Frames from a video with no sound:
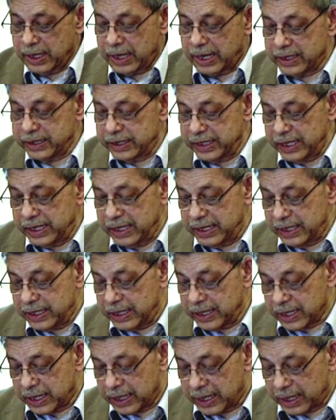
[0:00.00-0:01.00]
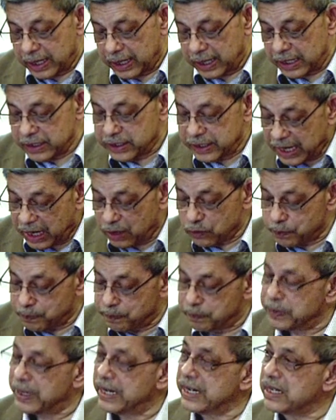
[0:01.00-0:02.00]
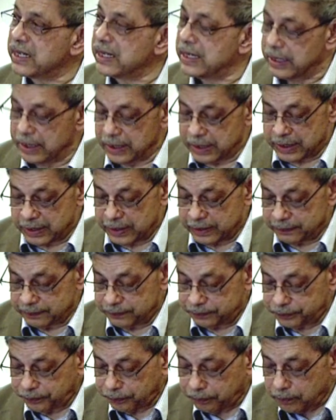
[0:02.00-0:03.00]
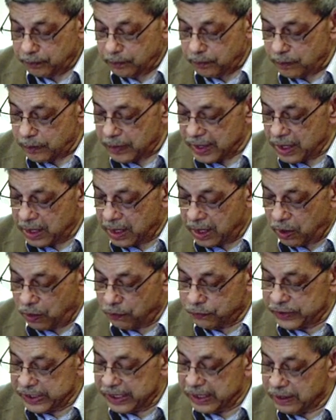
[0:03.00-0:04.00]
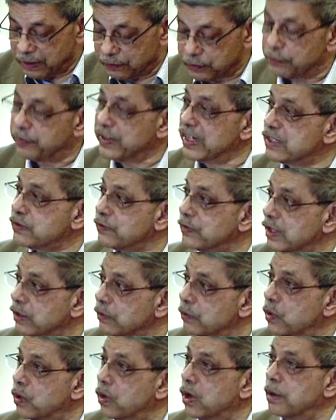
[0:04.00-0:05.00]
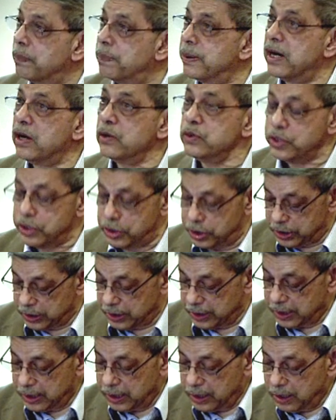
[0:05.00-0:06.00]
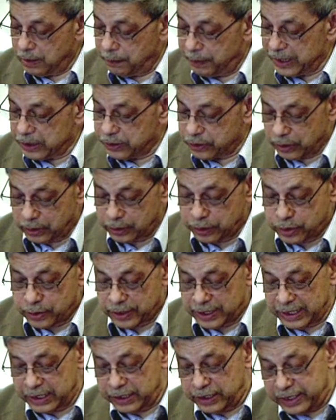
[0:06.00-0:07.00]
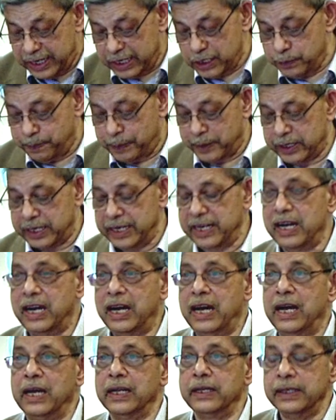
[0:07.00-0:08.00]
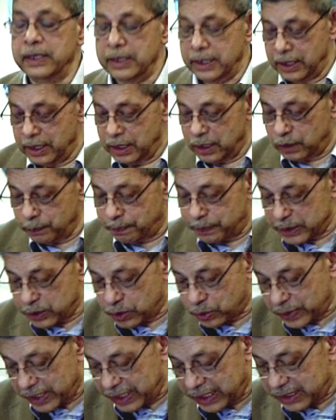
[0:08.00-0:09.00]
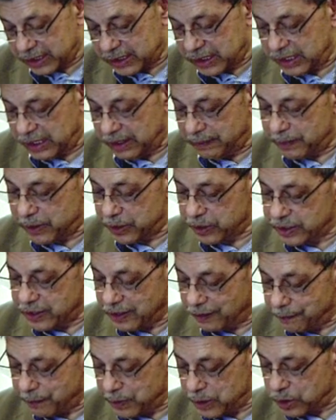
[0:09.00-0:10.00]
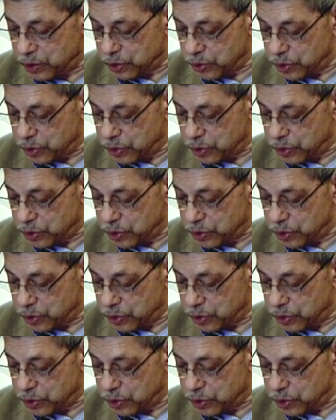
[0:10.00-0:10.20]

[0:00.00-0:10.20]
As the outbreak of the First World War approached, Pickthall tried desperately hard to persuade the British government